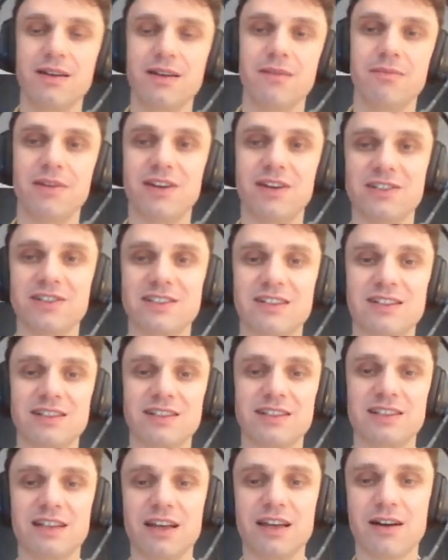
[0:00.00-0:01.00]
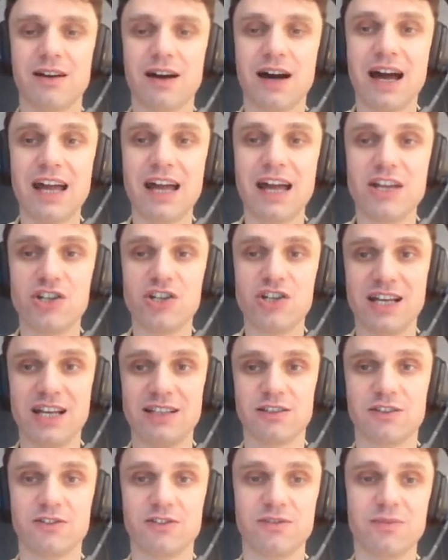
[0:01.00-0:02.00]
because there is a high chance
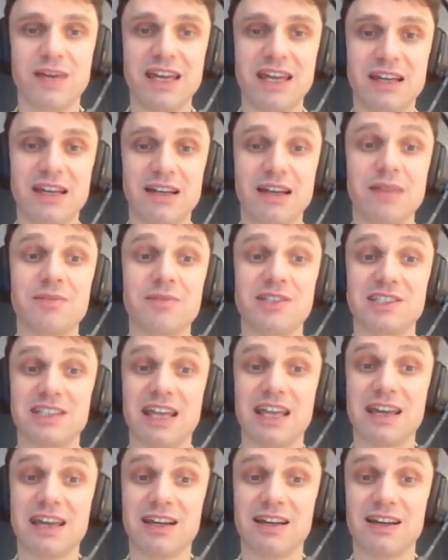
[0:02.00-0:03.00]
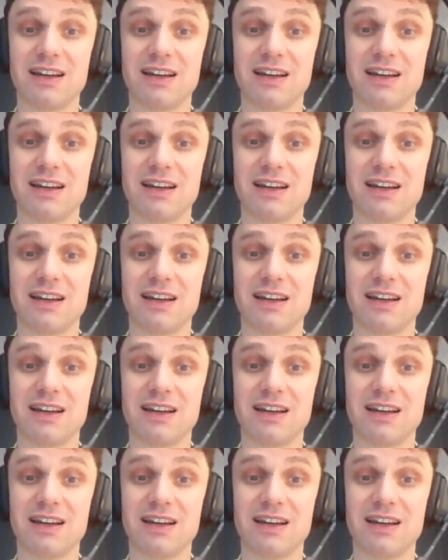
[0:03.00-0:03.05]
of making a mistake.